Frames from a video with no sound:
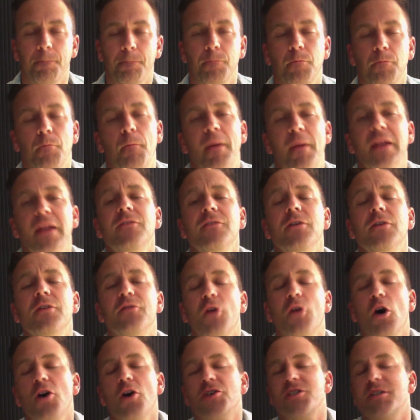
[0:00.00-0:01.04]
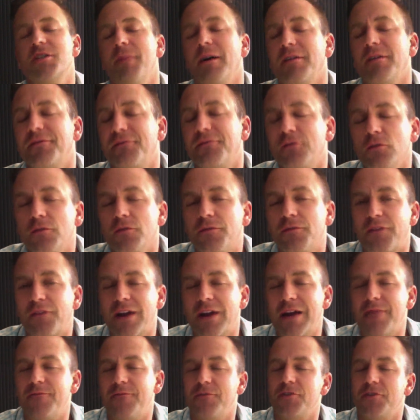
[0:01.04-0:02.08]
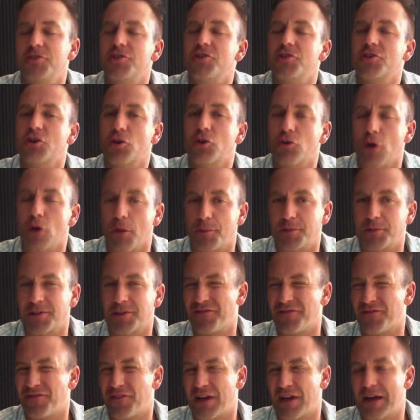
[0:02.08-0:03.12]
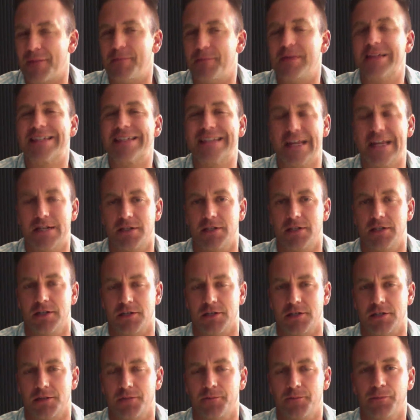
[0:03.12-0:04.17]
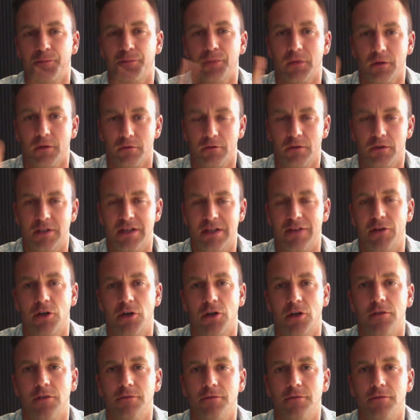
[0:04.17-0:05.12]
Many of you have asked about full frame versus cropped frame sensors. Let's have a look.